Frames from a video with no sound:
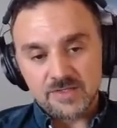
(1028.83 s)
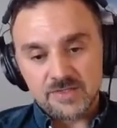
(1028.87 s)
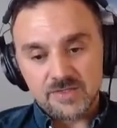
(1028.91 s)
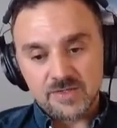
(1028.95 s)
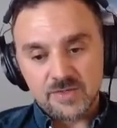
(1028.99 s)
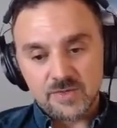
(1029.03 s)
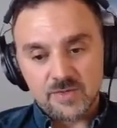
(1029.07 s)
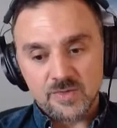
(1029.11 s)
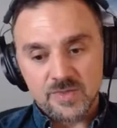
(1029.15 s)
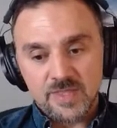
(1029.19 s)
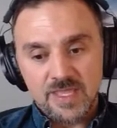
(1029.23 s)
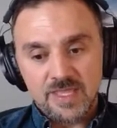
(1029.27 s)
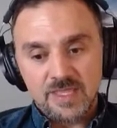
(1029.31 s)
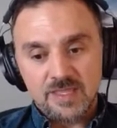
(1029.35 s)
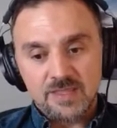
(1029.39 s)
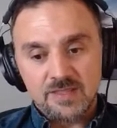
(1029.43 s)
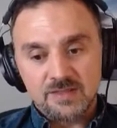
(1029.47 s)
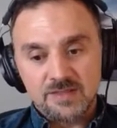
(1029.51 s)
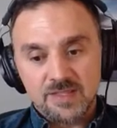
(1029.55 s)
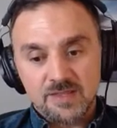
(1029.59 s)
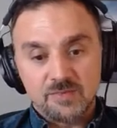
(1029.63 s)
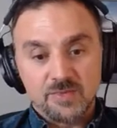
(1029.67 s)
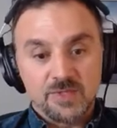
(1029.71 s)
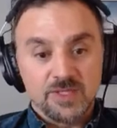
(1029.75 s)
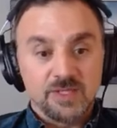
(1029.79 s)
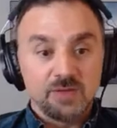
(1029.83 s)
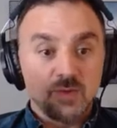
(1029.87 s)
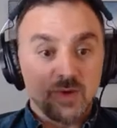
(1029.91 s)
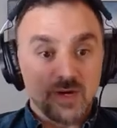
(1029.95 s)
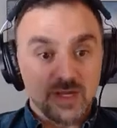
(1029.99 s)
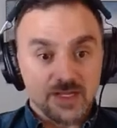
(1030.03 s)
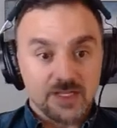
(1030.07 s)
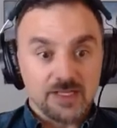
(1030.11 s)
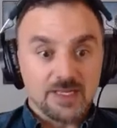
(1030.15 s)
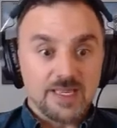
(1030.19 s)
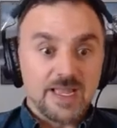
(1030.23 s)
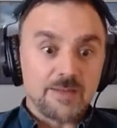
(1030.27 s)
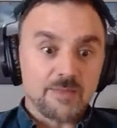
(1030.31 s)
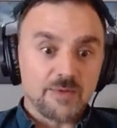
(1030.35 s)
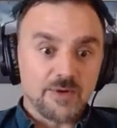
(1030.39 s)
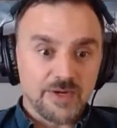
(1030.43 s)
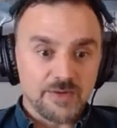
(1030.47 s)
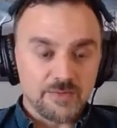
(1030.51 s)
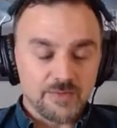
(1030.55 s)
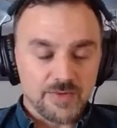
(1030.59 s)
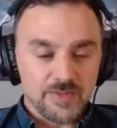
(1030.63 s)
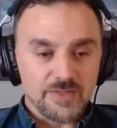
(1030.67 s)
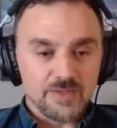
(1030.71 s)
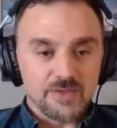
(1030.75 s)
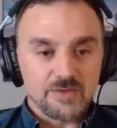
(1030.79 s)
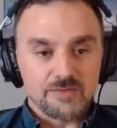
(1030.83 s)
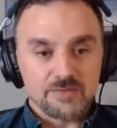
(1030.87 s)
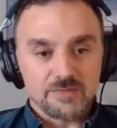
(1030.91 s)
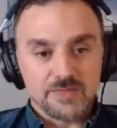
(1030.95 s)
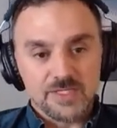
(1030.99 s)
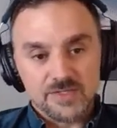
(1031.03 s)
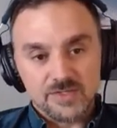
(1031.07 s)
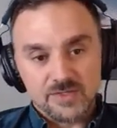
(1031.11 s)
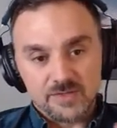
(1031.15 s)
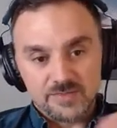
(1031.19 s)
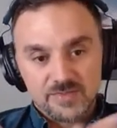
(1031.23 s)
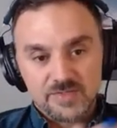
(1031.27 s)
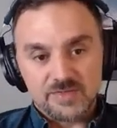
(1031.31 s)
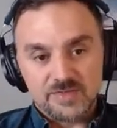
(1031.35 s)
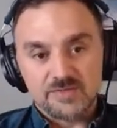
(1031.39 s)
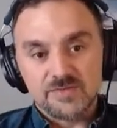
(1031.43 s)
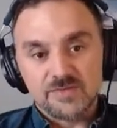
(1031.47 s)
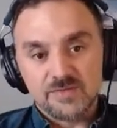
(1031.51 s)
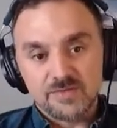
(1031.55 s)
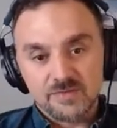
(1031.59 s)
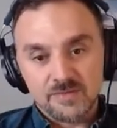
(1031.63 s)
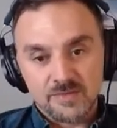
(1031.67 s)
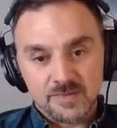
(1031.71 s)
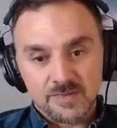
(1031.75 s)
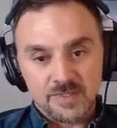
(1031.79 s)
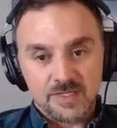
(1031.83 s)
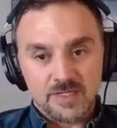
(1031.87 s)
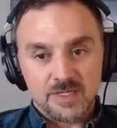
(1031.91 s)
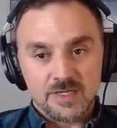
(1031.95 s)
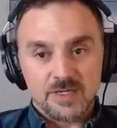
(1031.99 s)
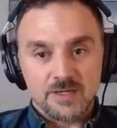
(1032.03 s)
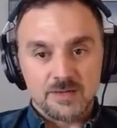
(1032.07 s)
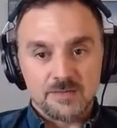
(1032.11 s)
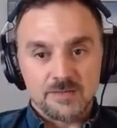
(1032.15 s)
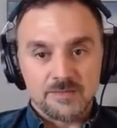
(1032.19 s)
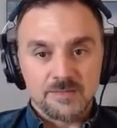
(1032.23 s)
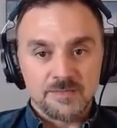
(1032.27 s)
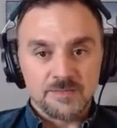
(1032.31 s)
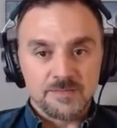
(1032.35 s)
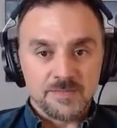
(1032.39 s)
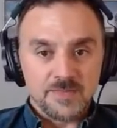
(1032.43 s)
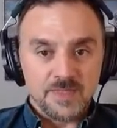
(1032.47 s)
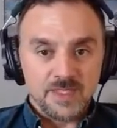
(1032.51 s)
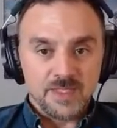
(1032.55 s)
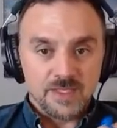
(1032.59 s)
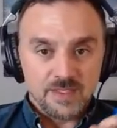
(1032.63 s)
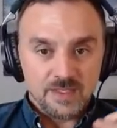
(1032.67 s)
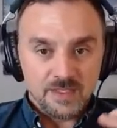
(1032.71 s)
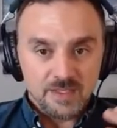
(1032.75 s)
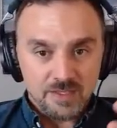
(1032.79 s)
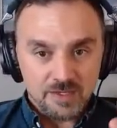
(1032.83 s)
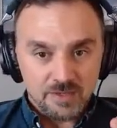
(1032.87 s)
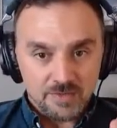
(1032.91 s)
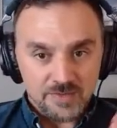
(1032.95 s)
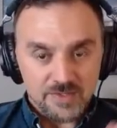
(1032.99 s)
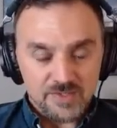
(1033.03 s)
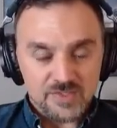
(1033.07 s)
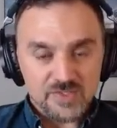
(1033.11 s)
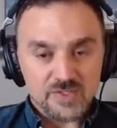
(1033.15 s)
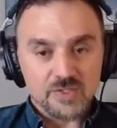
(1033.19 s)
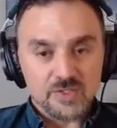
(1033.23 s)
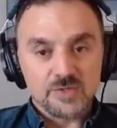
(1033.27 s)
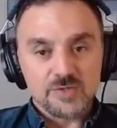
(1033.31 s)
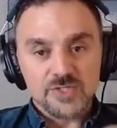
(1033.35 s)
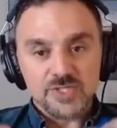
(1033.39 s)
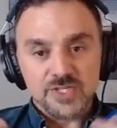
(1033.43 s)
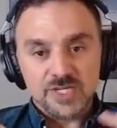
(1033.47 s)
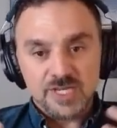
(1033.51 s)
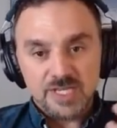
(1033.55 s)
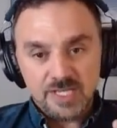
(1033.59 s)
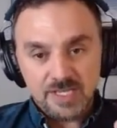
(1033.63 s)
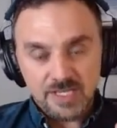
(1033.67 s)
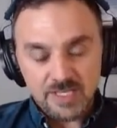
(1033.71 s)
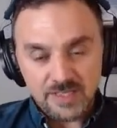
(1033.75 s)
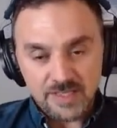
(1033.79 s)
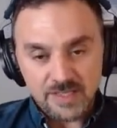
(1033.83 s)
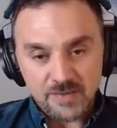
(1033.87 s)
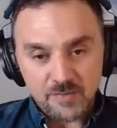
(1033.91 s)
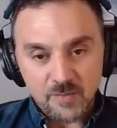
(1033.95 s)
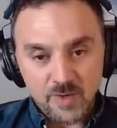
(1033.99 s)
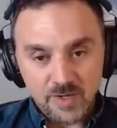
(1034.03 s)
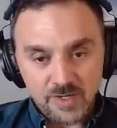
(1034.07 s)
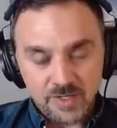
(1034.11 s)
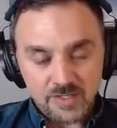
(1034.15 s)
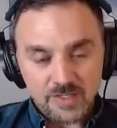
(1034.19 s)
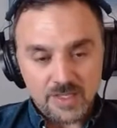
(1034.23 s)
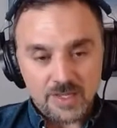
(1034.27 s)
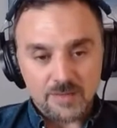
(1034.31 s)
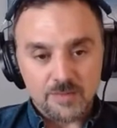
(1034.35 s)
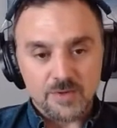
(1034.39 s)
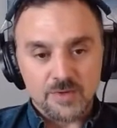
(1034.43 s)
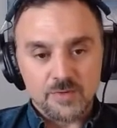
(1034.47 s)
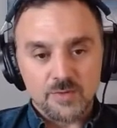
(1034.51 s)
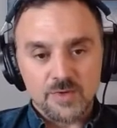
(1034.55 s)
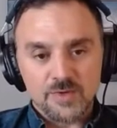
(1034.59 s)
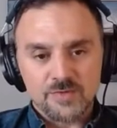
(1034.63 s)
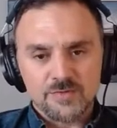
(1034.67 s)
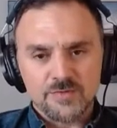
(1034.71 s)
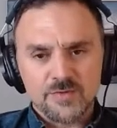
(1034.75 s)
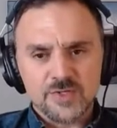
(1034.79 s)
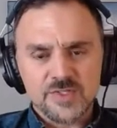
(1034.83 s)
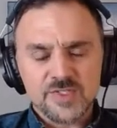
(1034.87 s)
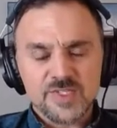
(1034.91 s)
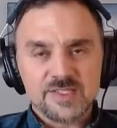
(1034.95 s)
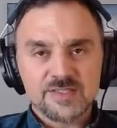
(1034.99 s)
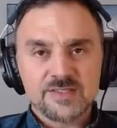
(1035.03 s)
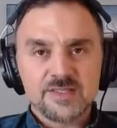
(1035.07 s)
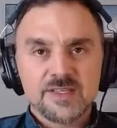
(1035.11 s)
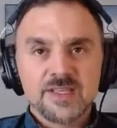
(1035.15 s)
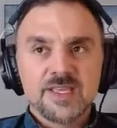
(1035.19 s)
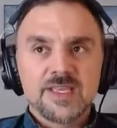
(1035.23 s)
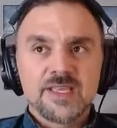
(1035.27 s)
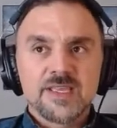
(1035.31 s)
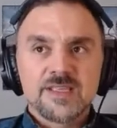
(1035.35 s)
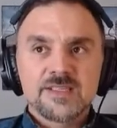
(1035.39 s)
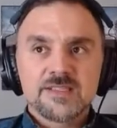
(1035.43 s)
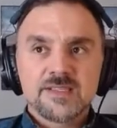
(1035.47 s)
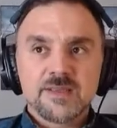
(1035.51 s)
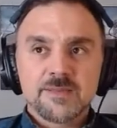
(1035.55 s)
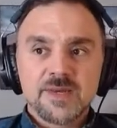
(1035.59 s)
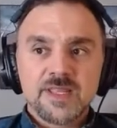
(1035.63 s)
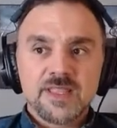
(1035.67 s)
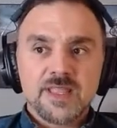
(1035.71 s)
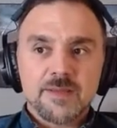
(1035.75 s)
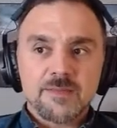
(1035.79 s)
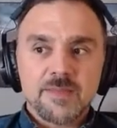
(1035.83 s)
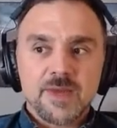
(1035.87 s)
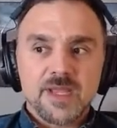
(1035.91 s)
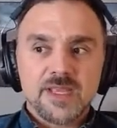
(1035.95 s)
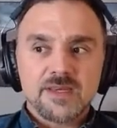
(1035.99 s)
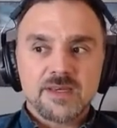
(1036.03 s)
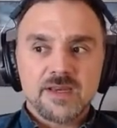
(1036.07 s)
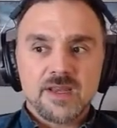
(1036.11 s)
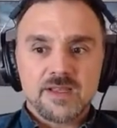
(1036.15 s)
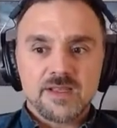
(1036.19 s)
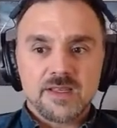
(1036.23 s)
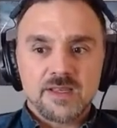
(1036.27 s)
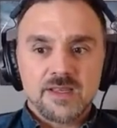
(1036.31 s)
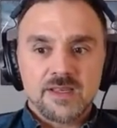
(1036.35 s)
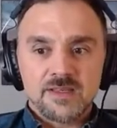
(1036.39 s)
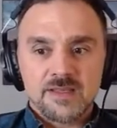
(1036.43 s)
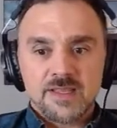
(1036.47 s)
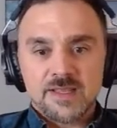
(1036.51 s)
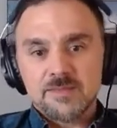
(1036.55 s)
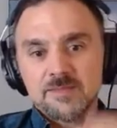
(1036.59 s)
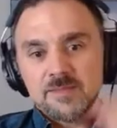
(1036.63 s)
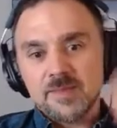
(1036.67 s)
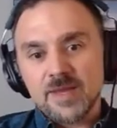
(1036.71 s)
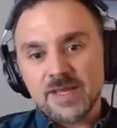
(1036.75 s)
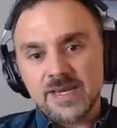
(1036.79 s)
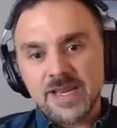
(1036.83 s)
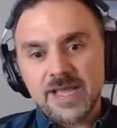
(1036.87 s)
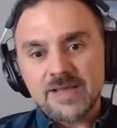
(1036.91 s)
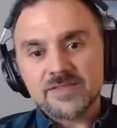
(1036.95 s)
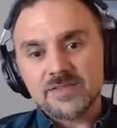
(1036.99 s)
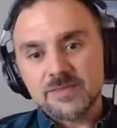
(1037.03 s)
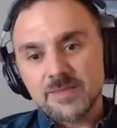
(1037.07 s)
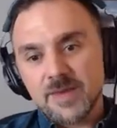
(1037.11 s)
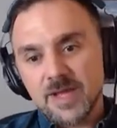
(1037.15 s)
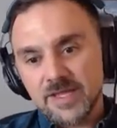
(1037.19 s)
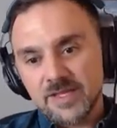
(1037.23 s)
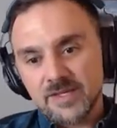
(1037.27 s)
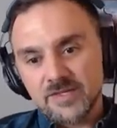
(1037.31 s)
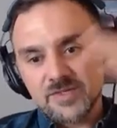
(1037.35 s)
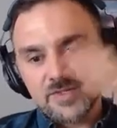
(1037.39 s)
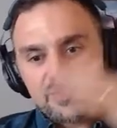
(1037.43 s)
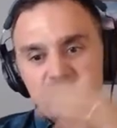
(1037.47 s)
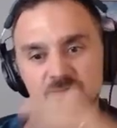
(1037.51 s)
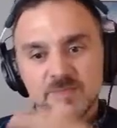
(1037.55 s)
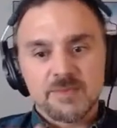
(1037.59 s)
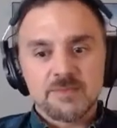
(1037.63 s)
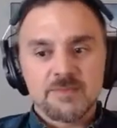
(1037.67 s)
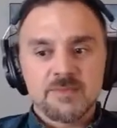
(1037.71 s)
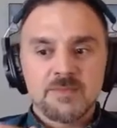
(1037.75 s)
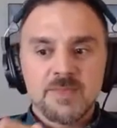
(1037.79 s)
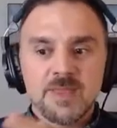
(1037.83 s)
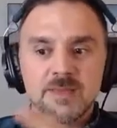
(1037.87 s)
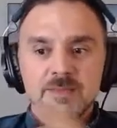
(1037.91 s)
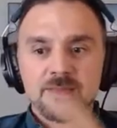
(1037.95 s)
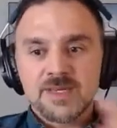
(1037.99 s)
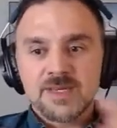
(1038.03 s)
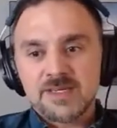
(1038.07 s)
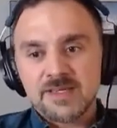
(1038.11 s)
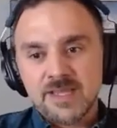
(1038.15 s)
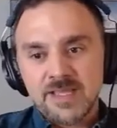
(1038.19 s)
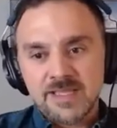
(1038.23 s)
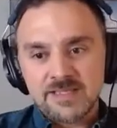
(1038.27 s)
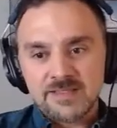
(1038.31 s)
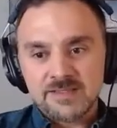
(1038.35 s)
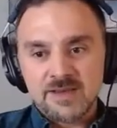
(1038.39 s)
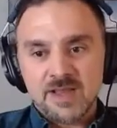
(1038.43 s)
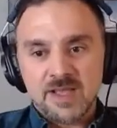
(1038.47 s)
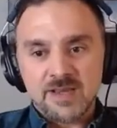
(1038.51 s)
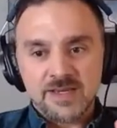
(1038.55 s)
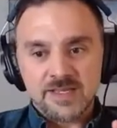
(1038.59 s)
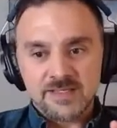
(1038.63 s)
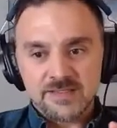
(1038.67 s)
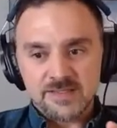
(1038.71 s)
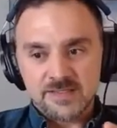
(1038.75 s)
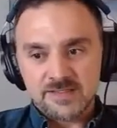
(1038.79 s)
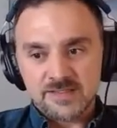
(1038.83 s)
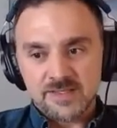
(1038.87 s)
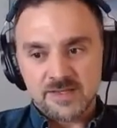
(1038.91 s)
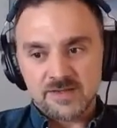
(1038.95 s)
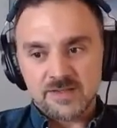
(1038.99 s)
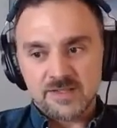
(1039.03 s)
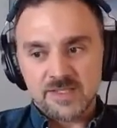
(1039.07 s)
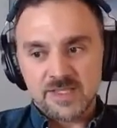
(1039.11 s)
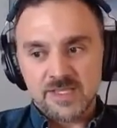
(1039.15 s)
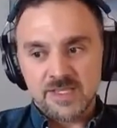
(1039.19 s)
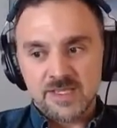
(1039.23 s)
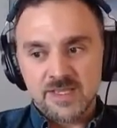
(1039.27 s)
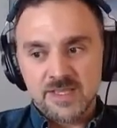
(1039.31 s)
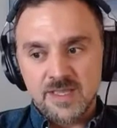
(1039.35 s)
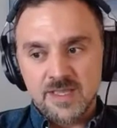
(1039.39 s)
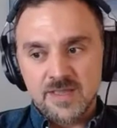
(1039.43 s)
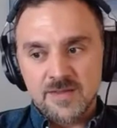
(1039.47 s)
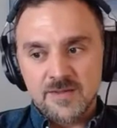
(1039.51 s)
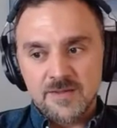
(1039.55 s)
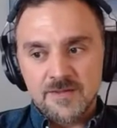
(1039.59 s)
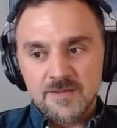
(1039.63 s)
So they really want to collaborate with you in terms of the solutioning, and they want to collaborate versus somebody that might have some high interest, but maybe is not necessarily